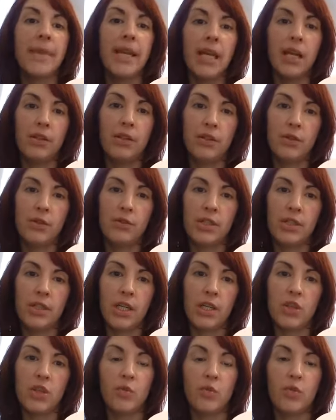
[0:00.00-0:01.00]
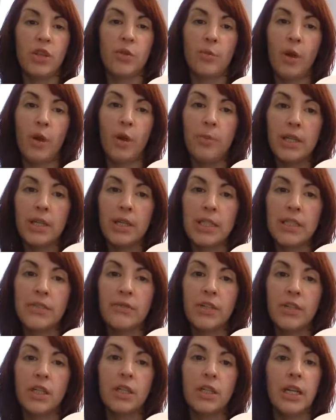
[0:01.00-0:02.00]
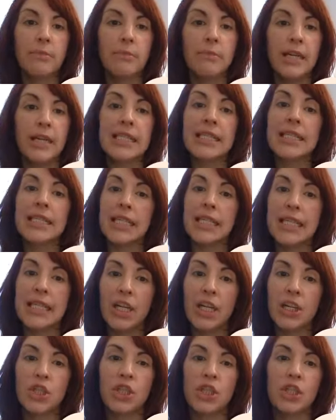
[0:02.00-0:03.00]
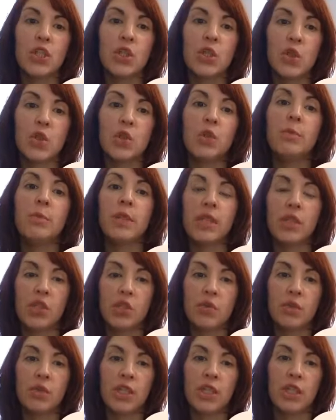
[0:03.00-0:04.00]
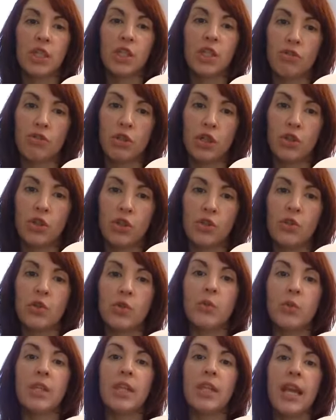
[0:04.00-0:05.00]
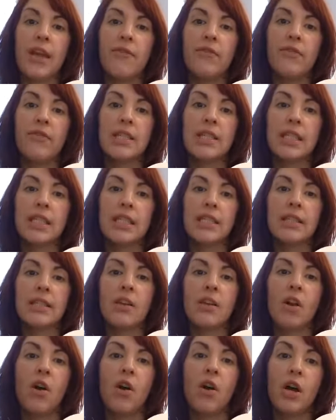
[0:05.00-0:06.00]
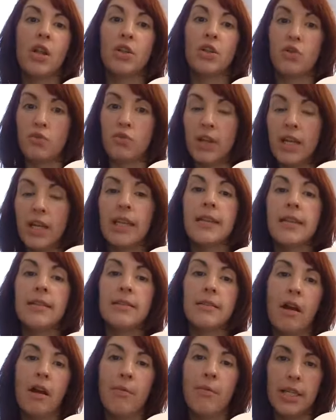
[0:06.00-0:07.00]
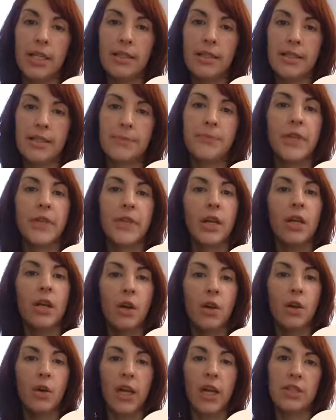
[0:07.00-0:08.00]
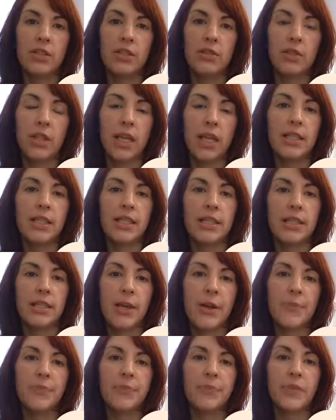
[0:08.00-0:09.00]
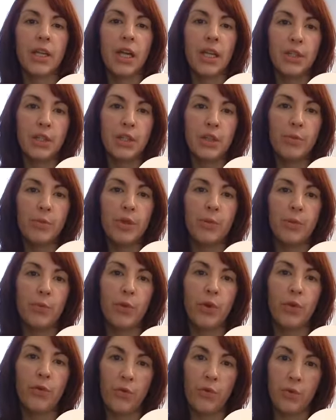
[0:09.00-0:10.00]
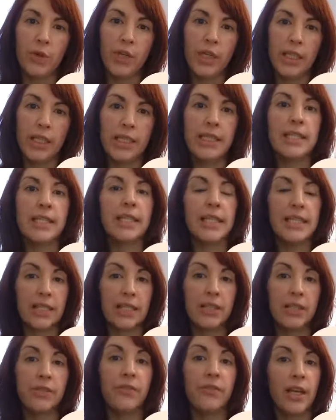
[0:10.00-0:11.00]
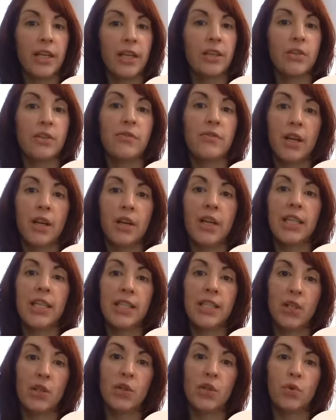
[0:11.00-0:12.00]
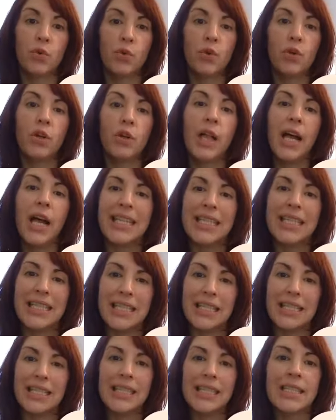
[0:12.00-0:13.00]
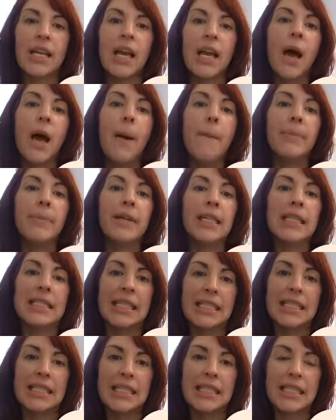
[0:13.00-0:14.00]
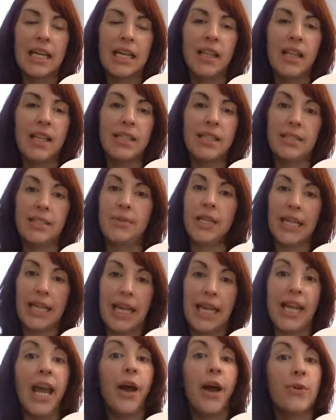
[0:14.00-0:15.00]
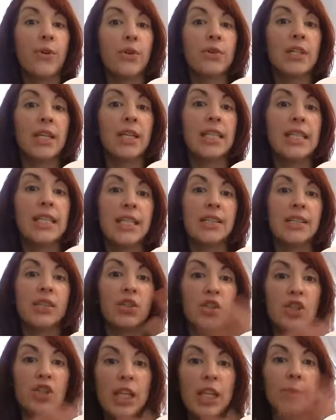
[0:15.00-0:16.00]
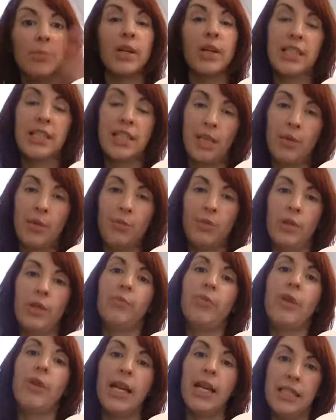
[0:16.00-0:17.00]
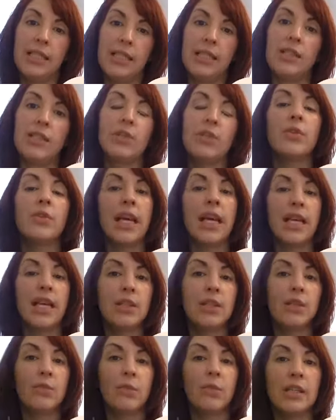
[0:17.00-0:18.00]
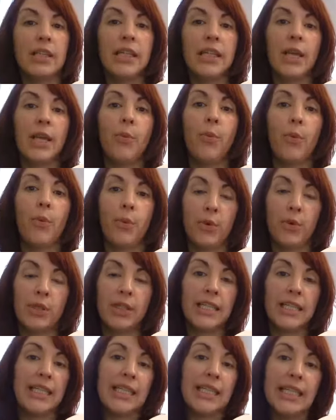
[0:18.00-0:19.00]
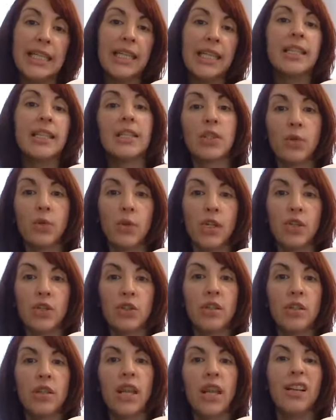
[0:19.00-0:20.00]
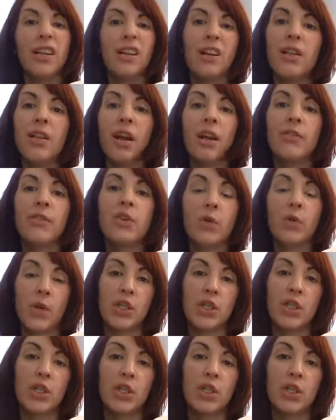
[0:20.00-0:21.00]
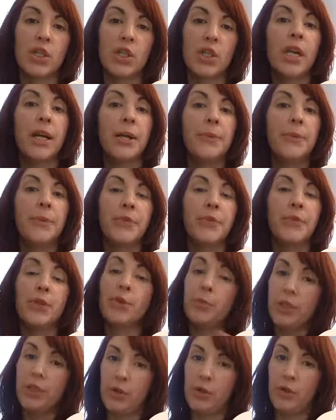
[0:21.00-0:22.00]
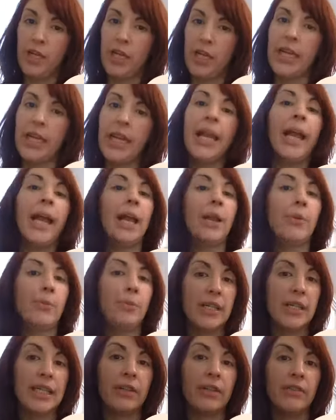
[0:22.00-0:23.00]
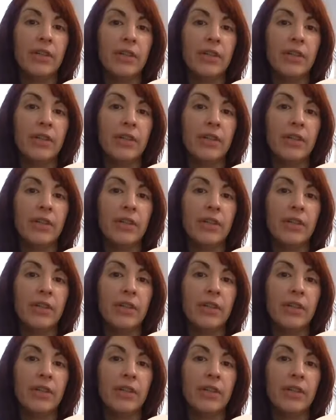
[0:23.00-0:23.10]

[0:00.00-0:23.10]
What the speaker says: male association with the public sphere and men's connection to militaristic structures, with an emphasis on strength and dominance. Okay, so that's a little bit more focused, identifying those various historical ideas, but it doesn't tell us, again, how those ideas shape contemporary practices. So that's the really important key in this question. And in a lot of the questions you'll be creating and be